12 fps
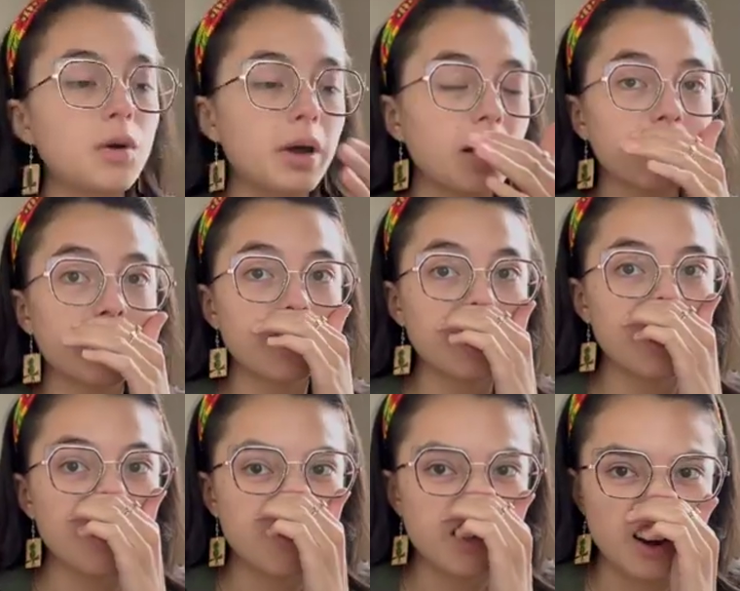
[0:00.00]
have 6
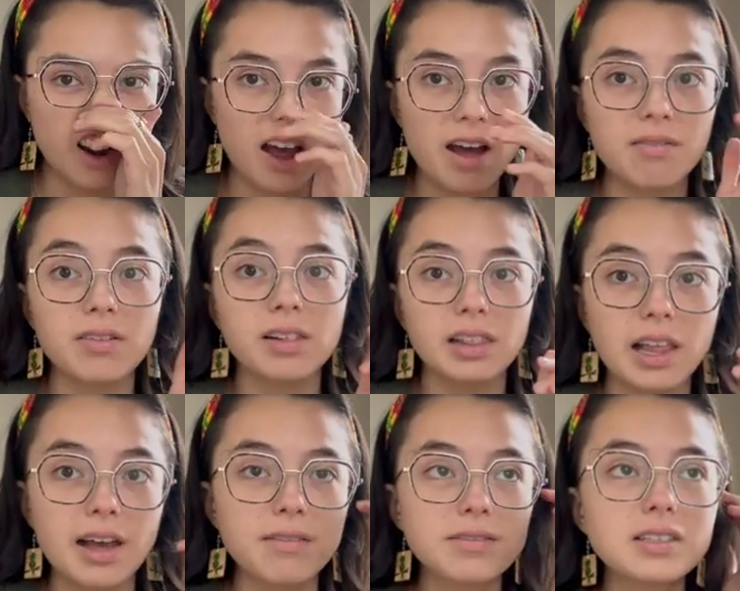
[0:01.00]
hours and a half
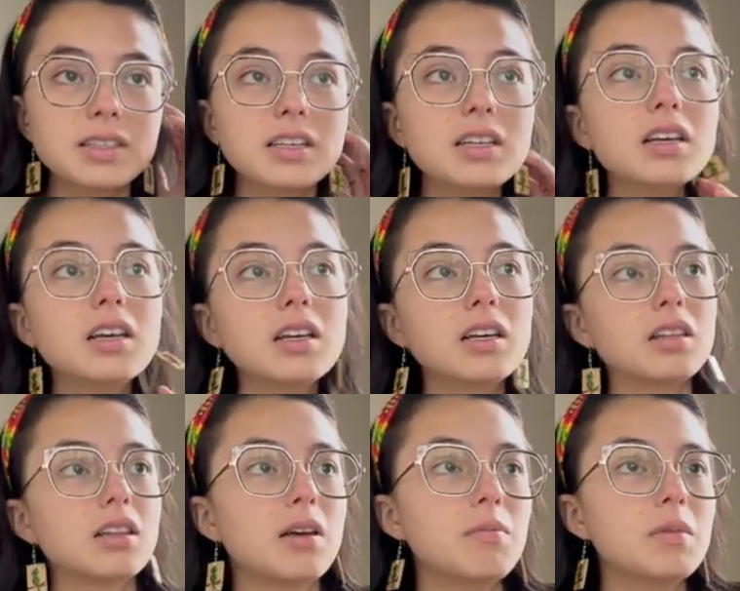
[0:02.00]
left.
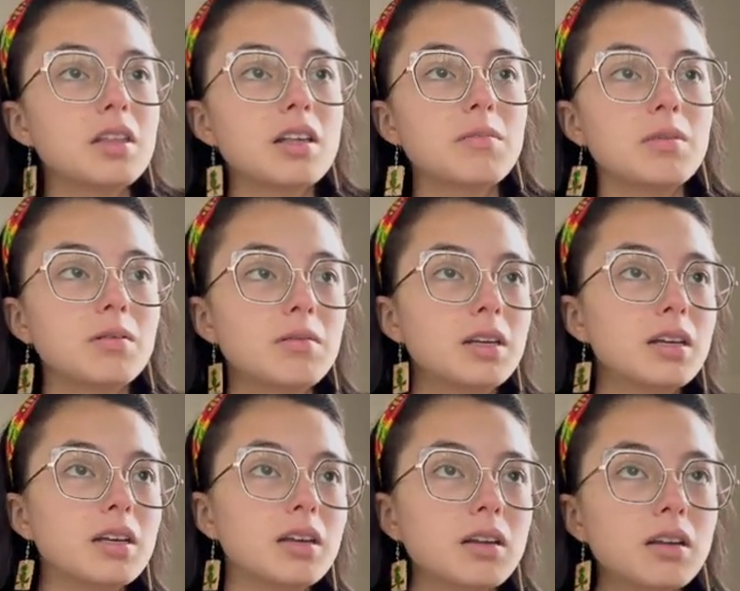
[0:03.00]
That means I've been reading